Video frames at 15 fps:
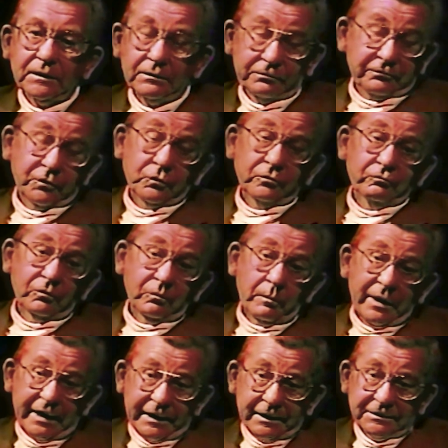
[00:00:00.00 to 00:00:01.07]
funeral
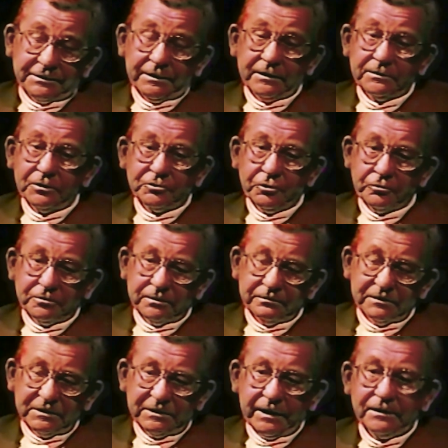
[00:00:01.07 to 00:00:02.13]
mass at the Church of
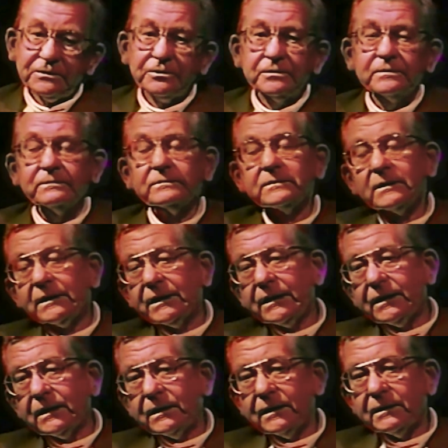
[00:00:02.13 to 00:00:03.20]
Ascension
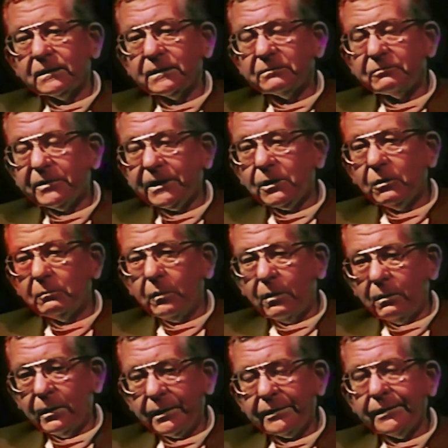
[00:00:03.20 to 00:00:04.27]
in Rego
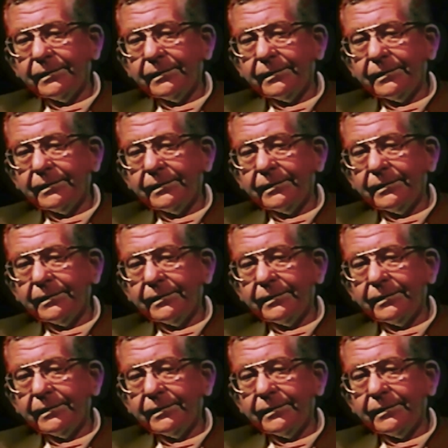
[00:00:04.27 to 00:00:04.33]
Park,